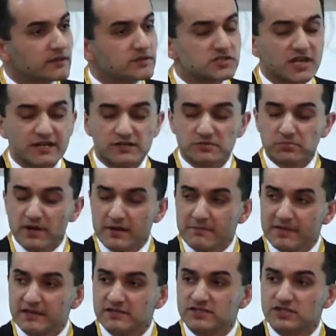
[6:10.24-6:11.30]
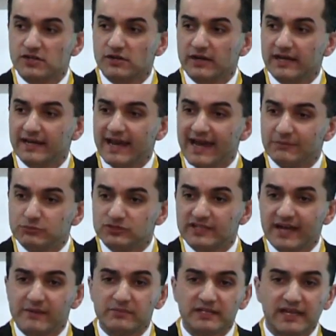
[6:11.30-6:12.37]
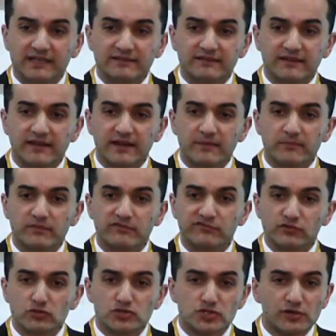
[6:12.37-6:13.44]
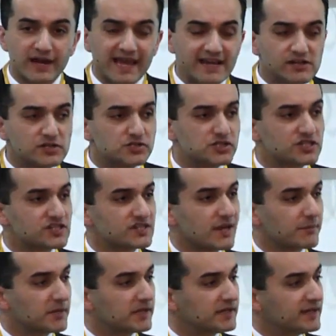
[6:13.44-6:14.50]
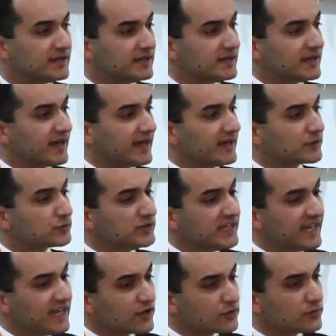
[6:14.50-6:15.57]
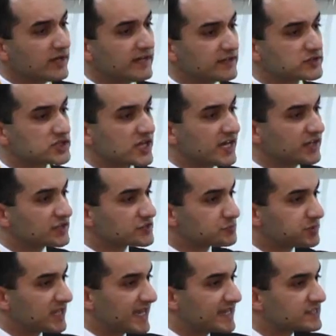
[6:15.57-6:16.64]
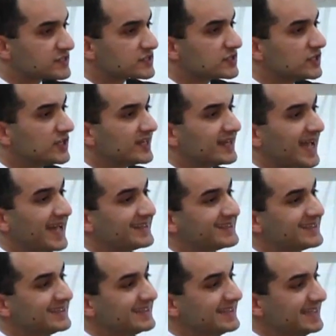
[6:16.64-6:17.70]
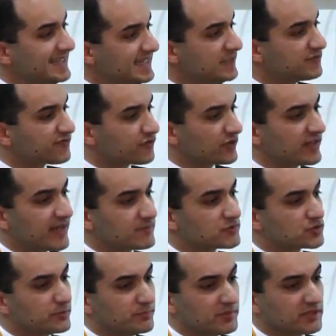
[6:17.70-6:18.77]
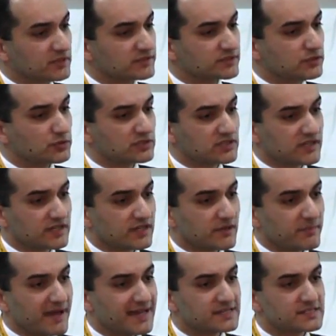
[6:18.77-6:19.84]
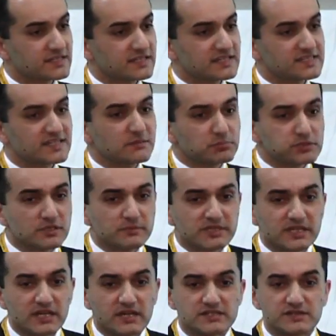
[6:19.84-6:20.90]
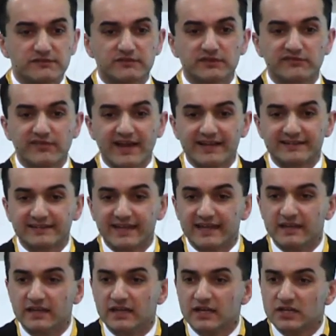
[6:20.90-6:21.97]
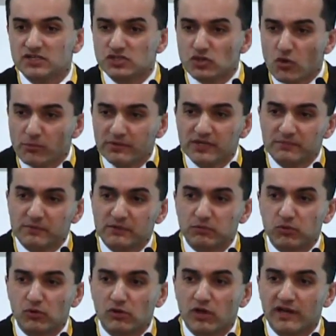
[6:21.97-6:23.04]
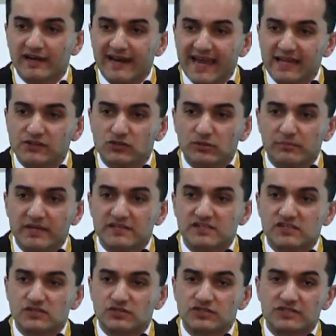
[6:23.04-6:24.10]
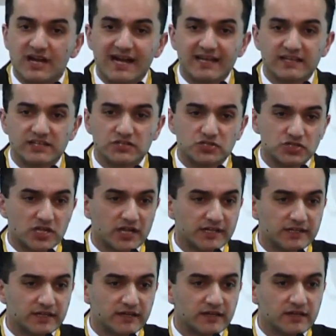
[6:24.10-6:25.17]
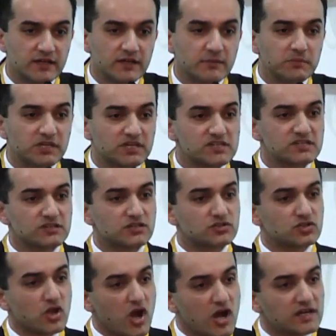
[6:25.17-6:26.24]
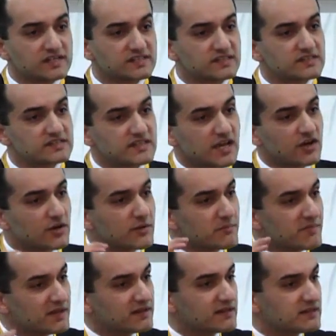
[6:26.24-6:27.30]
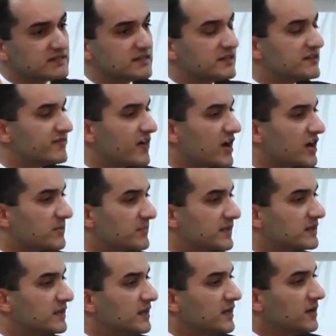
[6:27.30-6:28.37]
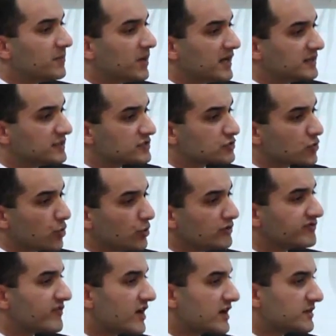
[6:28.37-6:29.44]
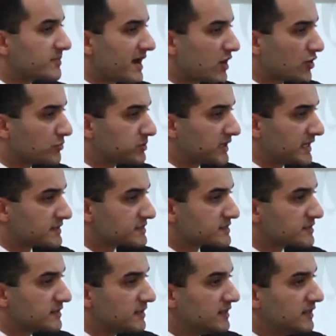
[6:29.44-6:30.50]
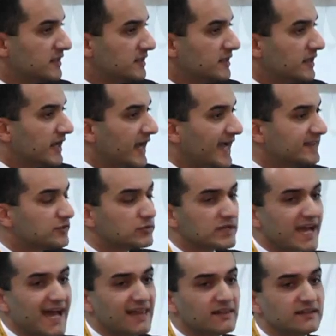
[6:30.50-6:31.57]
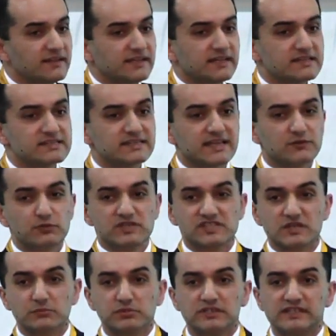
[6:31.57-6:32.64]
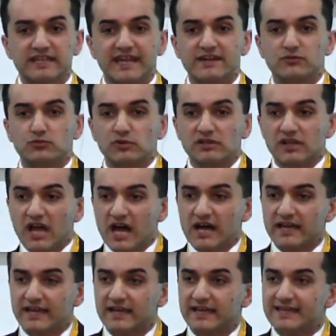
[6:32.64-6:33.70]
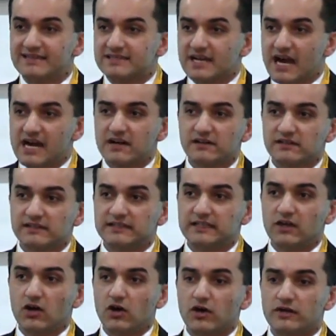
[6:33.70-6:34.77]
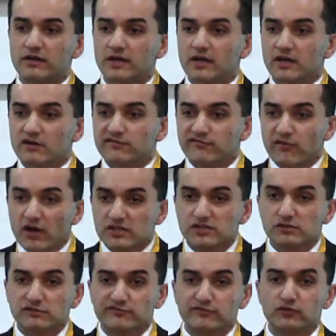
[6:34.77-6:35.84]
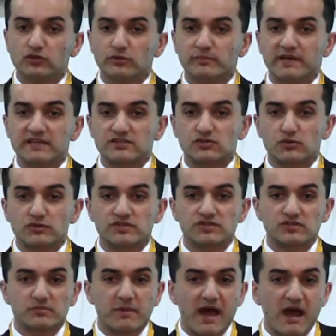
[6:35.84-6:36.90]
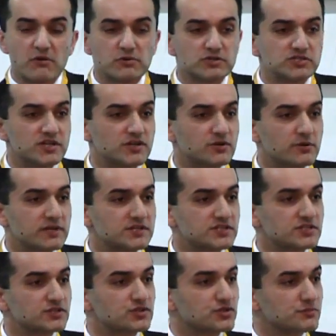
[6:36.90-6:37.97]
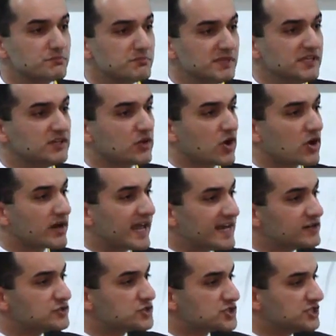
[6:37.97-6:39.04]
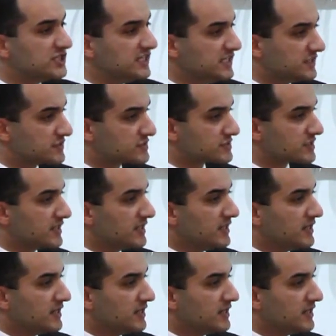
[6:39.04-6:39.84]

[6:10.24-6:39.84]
China's Prime Minister in Abu Dhabi at the Future Energy Summit reiterated China's plans and the need for them to build nuclear capacity simply because of the fact that so many people on an annual basis are dying in China because of the toxins that are emitted in the environment by these coal-fired power plants. And the reality is that we simply can't rely entirely on fossil fuel-based sources of power generation to meet our energy needs.